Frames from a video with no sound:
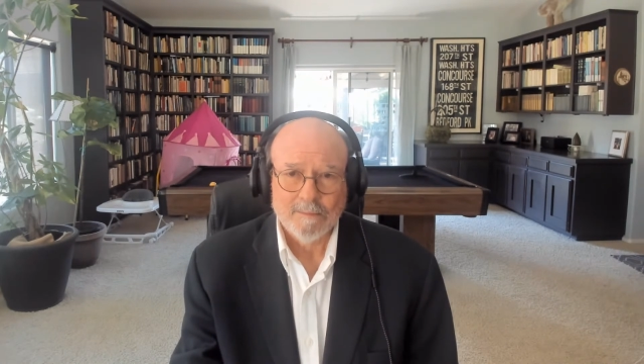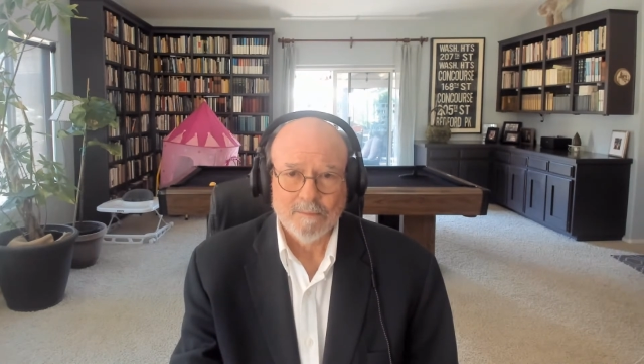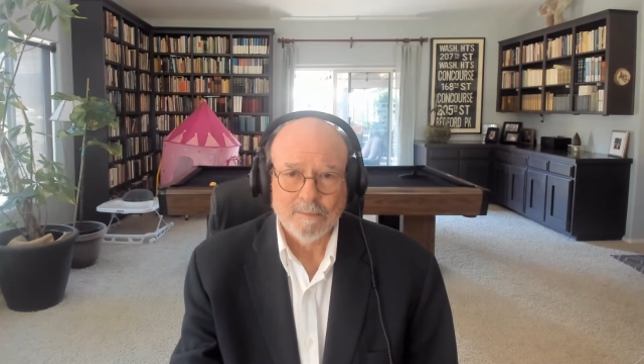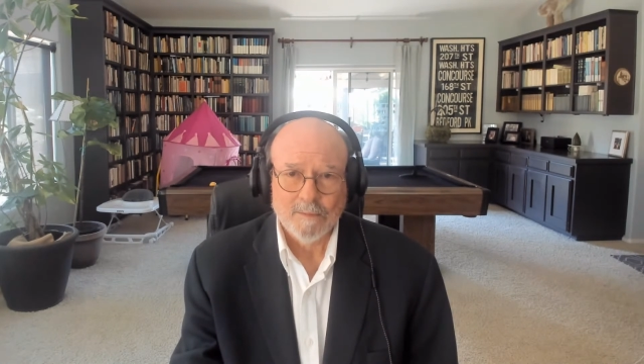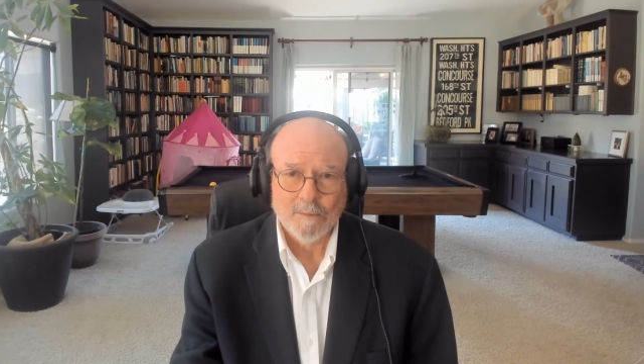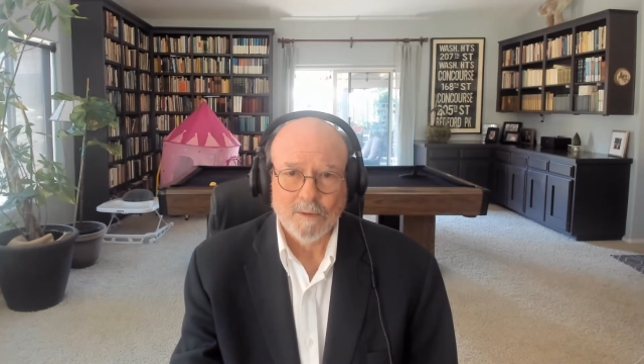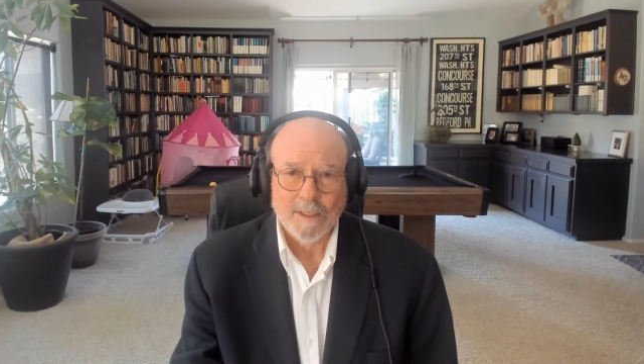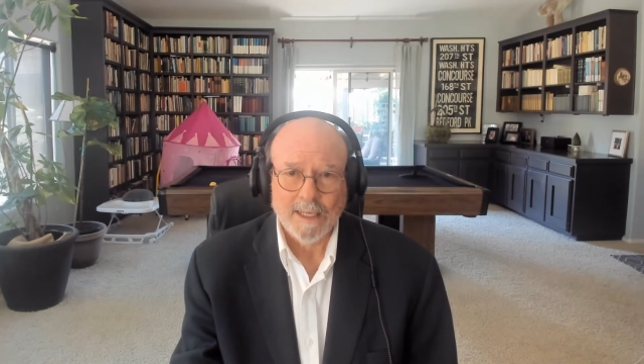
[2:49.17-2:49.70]

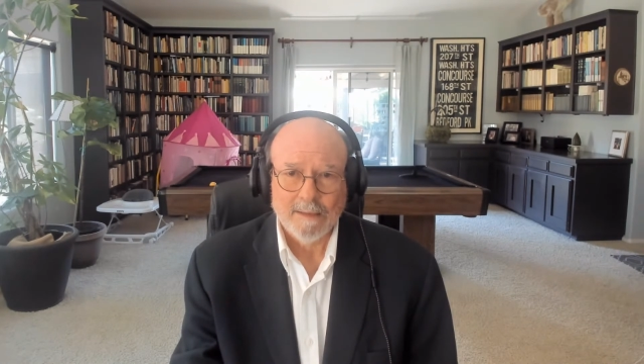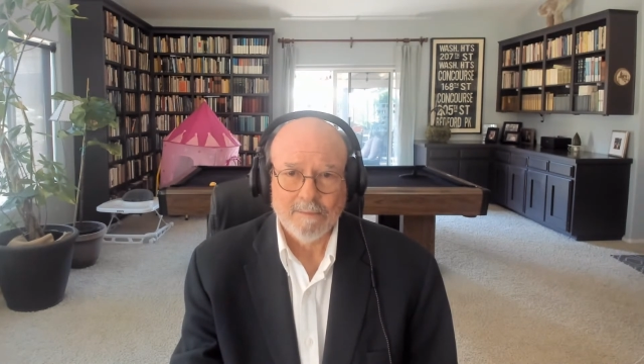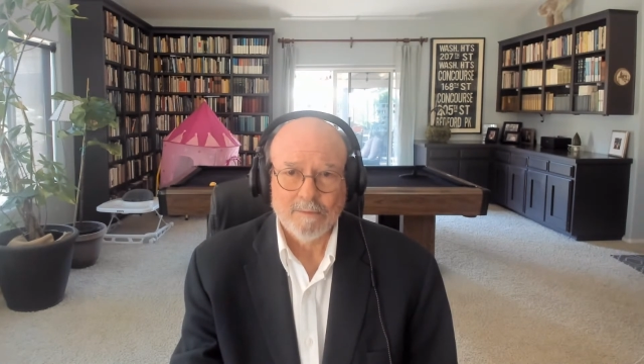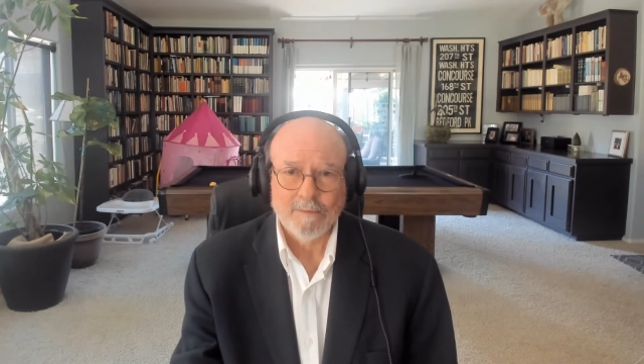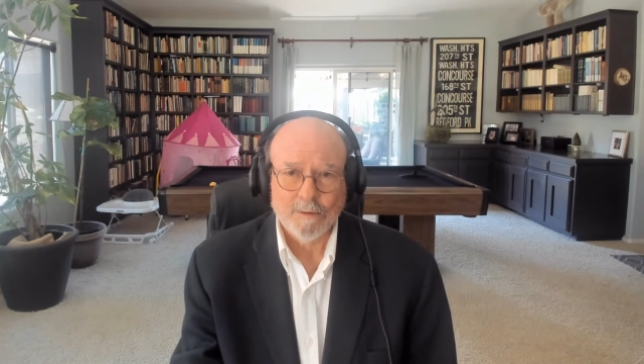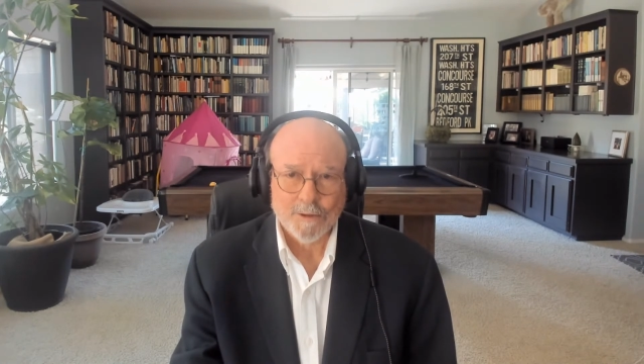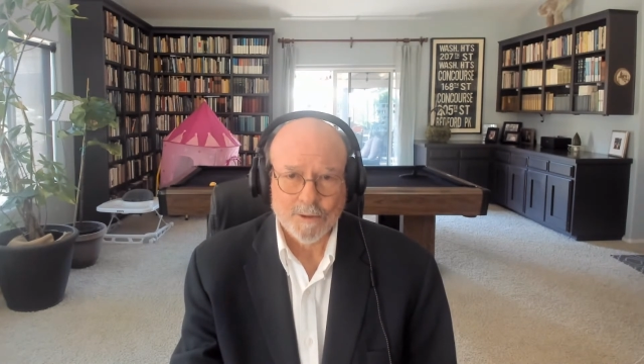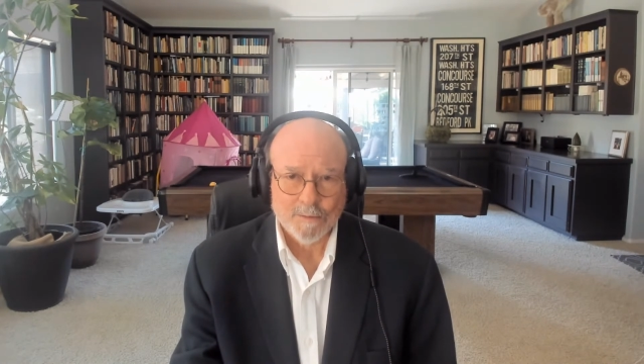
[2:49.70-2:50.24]
We will have a
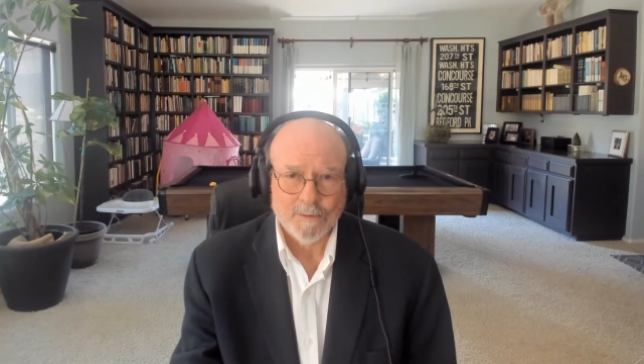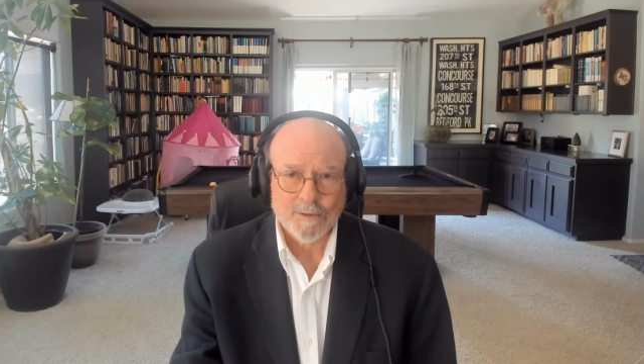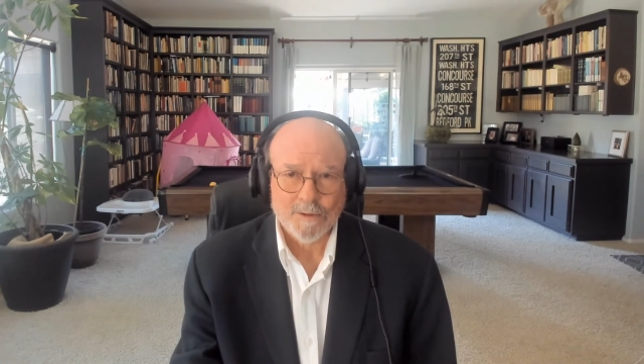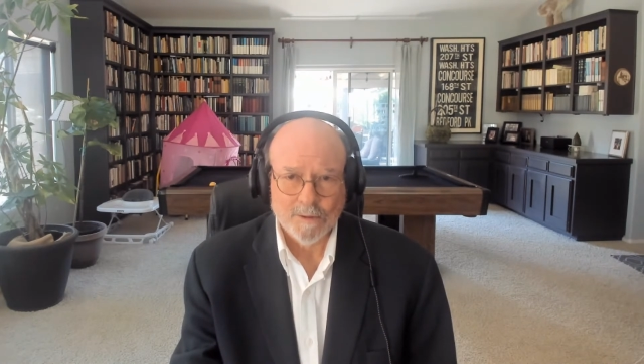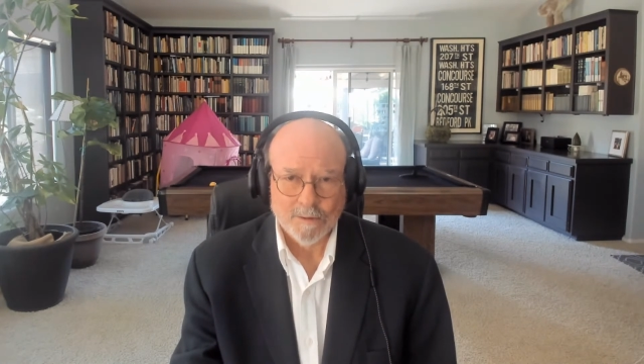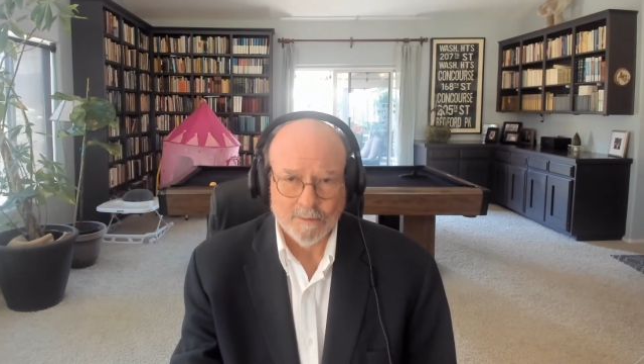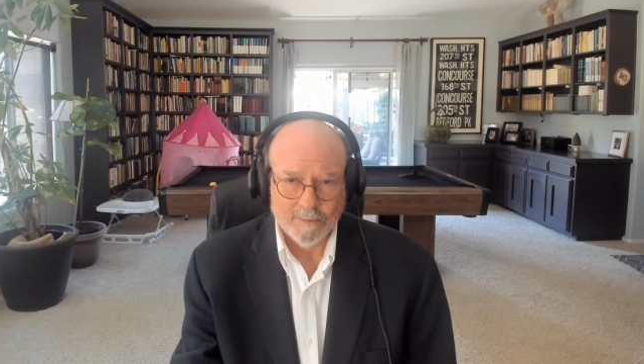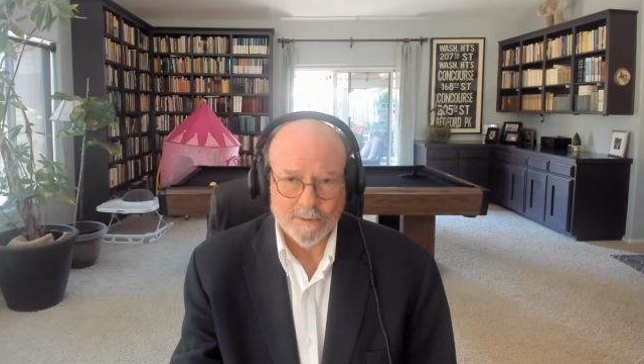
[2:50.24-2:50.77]
virtual
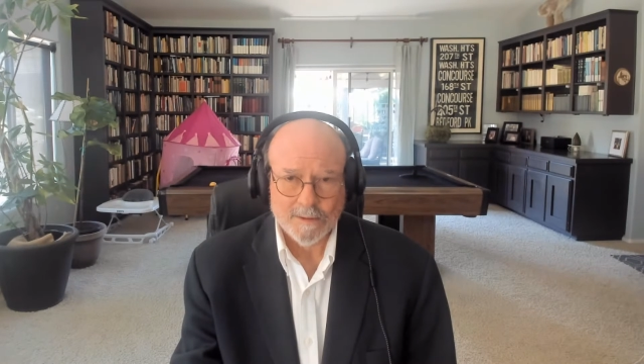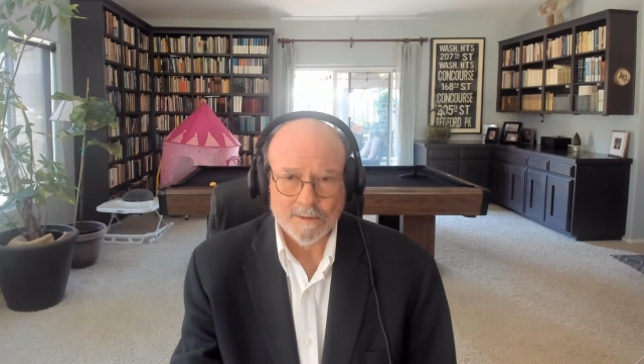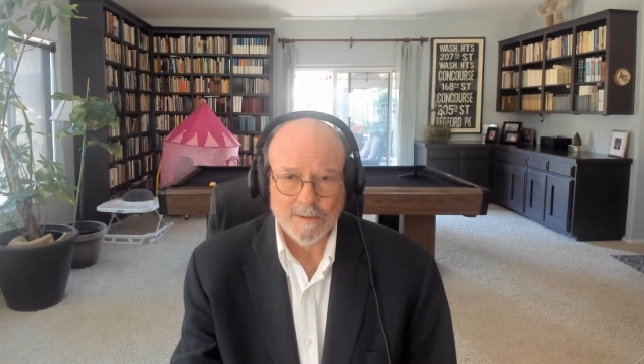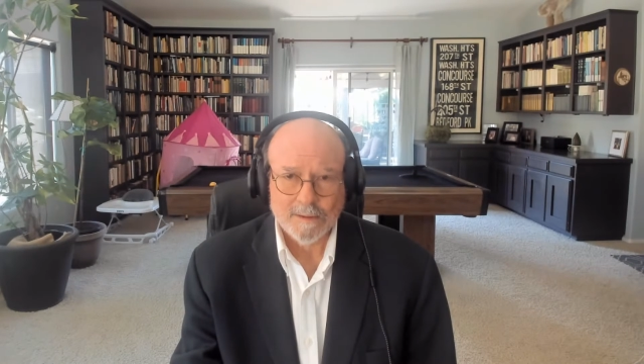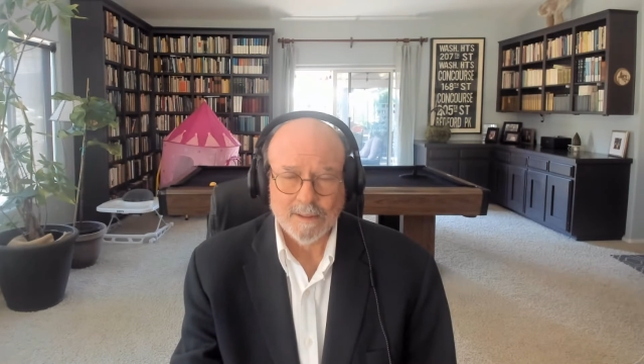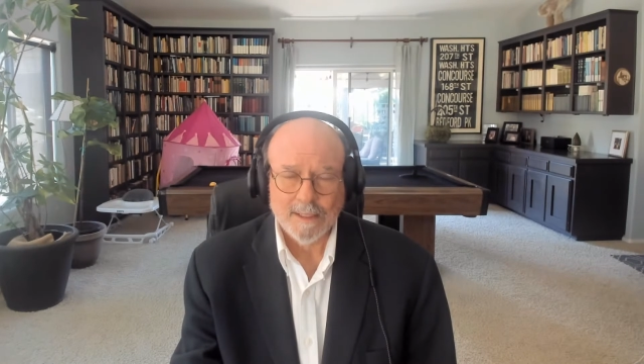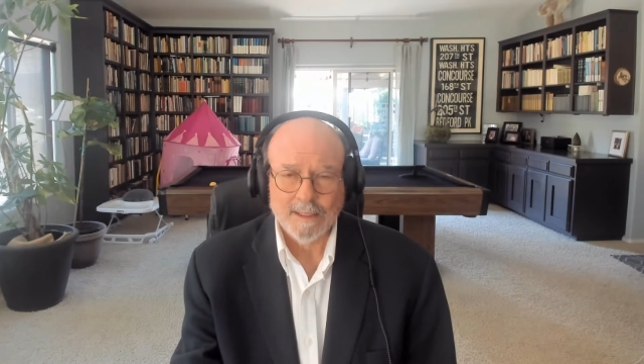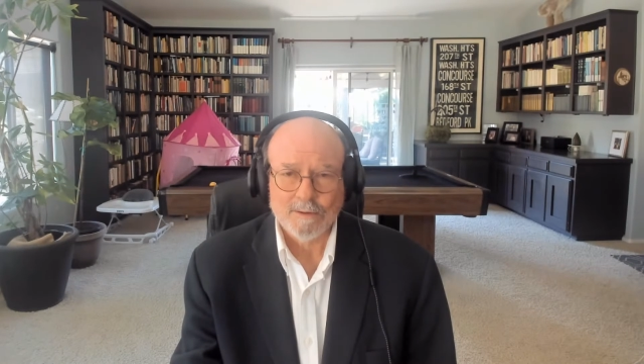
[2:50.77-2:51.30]

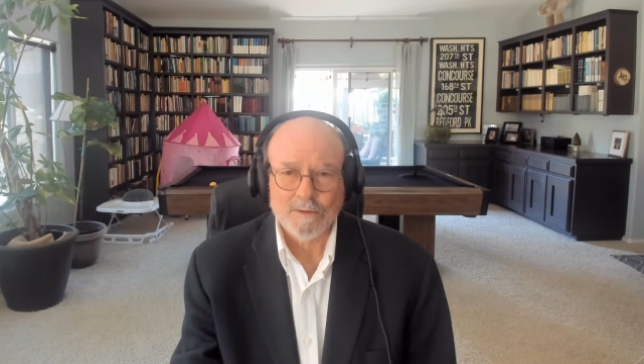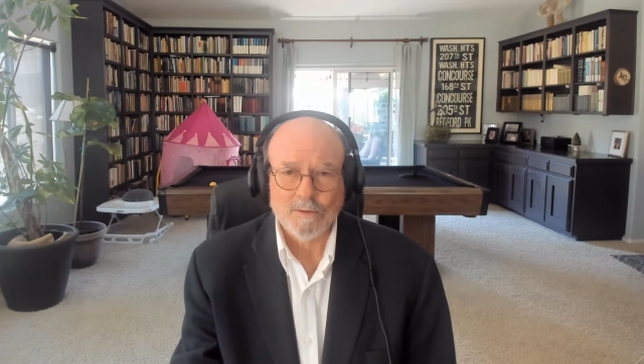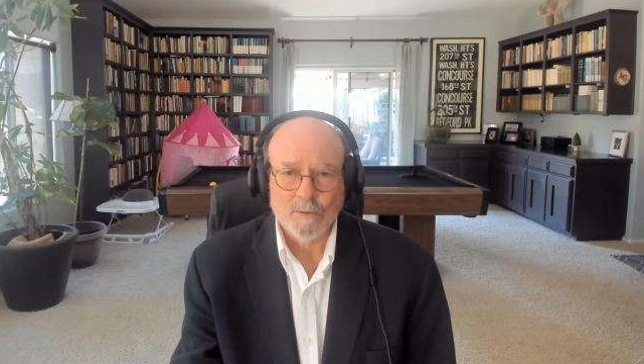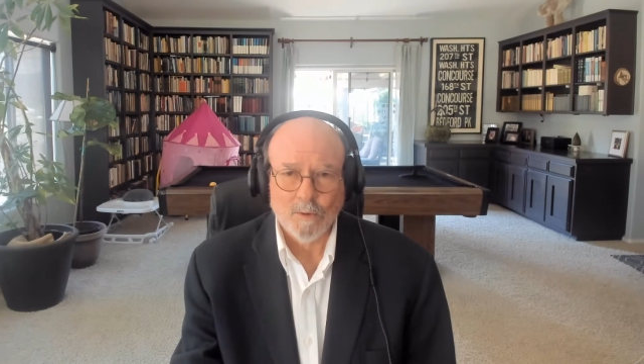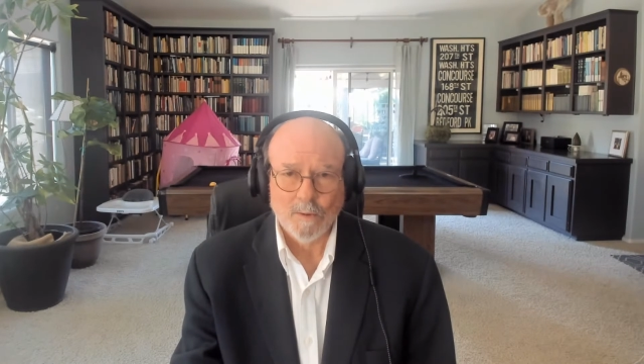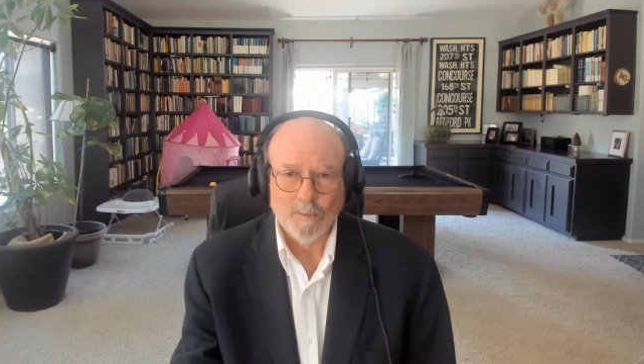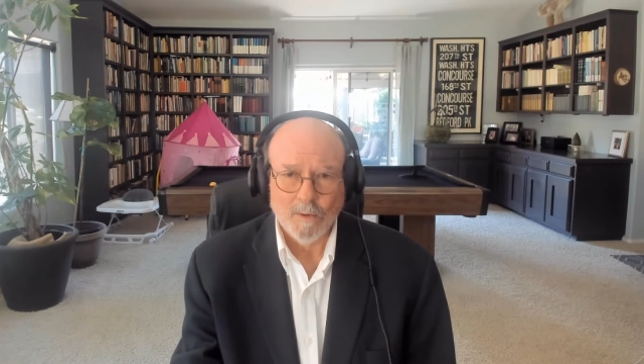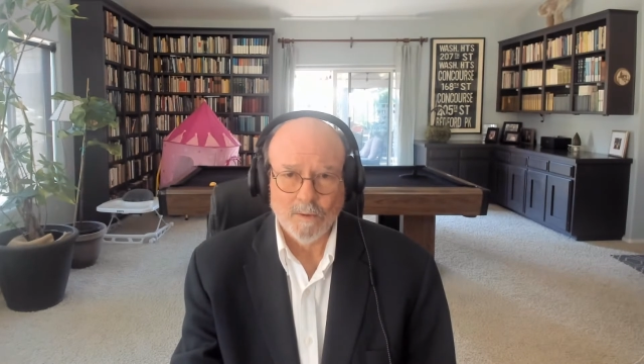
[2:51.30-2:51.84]
service as
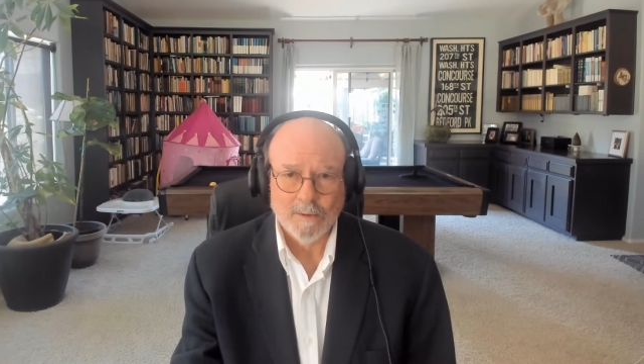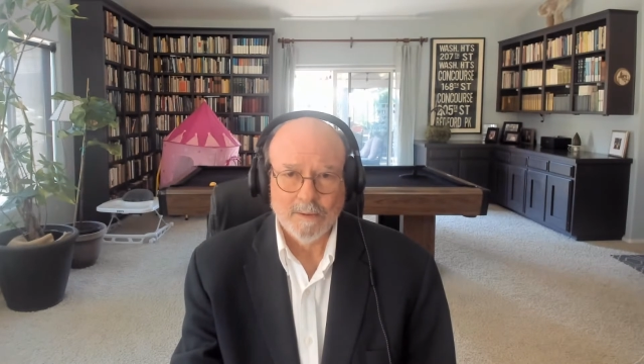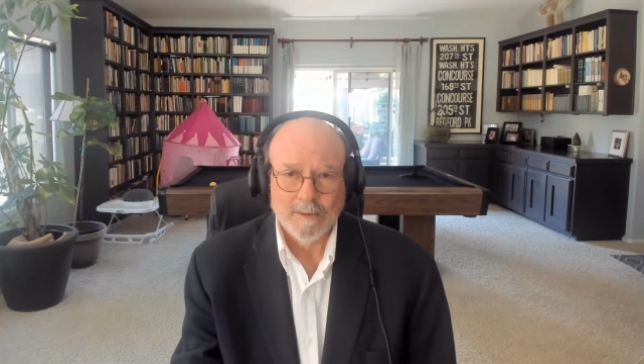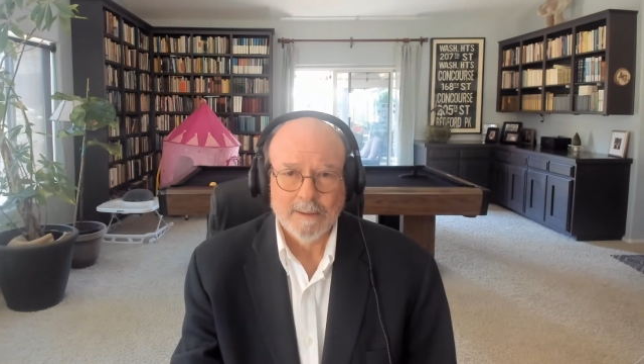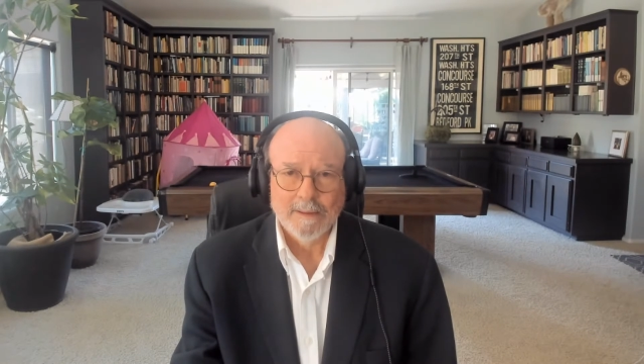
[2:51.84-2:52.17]
normal,